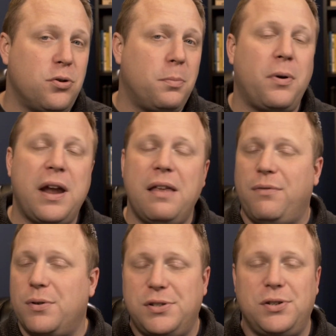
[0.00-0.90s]
your
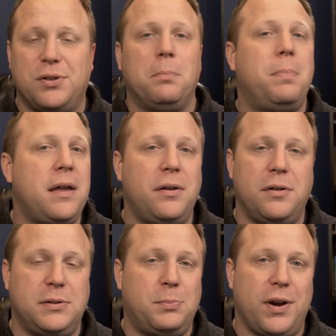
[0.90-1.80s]
brand versus your
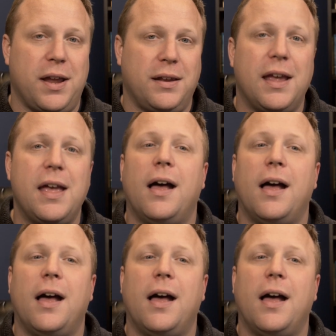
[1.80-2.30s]
competitor's brand.